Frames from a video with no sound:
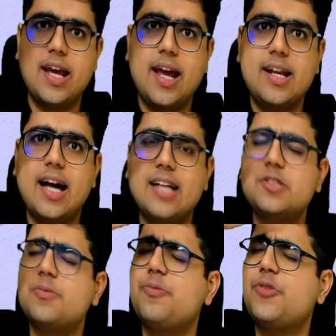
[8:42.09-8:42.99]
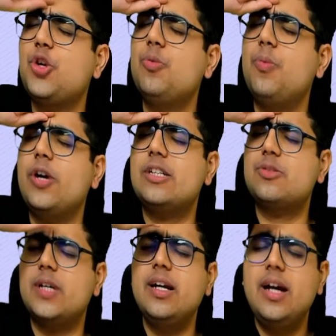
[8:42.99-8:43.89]
And last 2 points
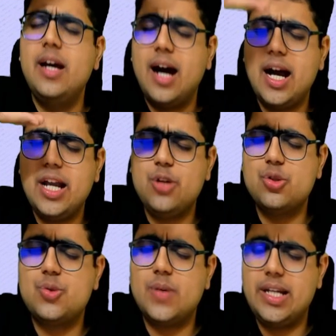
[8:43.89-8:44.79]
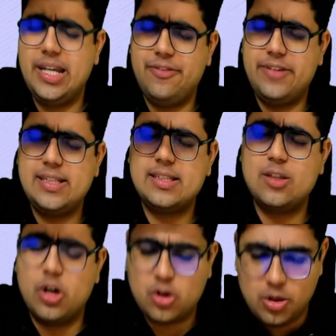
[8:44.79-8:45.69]
were unusual events
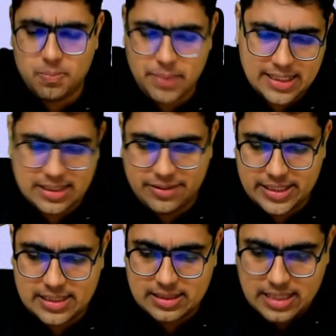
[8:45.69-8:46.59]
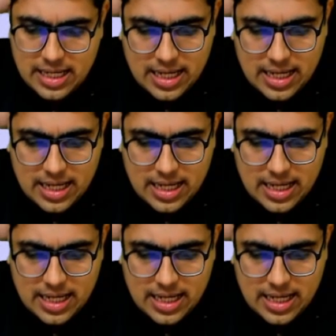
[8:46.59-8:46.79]
or complex events.